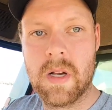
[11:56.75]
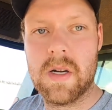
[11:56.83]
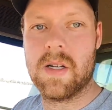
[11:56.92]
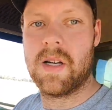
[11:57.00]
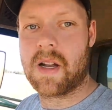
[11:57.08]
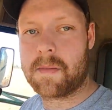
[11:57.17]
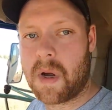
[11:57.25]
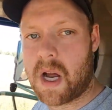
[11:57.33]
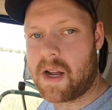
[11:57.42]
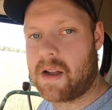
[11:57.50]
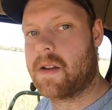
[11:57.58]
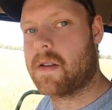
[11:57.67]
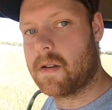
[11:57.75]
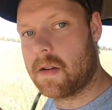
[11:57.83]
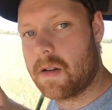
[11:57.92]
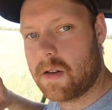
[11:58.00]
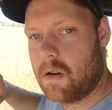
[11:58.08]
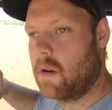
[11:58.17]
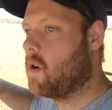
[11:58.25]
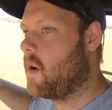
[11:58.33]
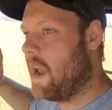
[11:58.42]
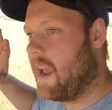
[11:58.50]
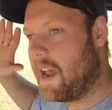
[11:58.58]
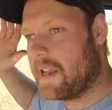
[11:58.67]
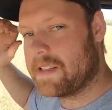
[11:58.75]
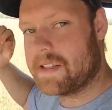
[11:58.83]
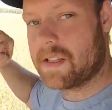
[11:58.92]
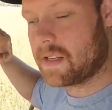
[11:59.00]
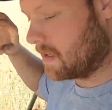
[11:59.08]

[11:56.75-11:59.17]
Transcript: Look, Mom! No hands!